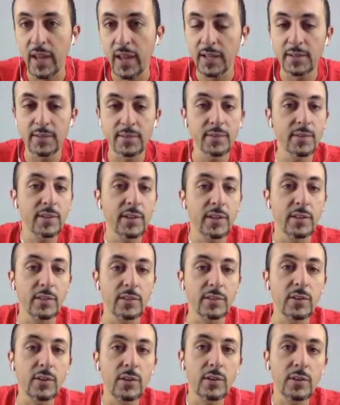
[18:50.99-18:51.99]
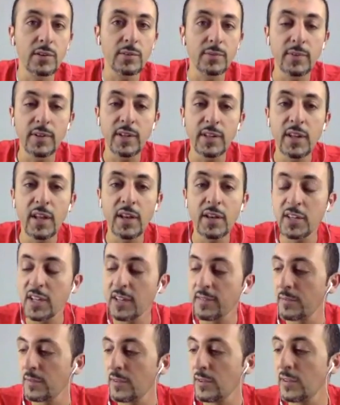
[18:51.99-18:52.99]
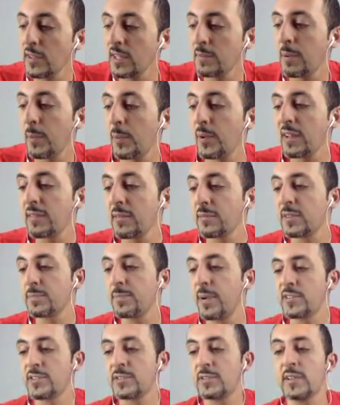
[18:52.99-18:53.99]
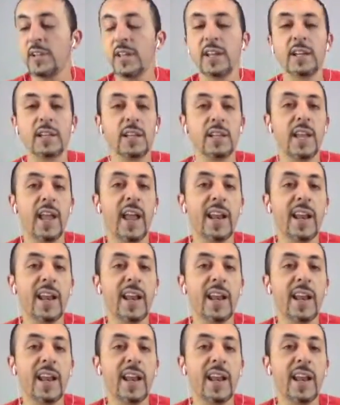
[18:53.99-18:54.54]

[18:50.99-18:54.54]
And, you go to, and then usually people give them a special link like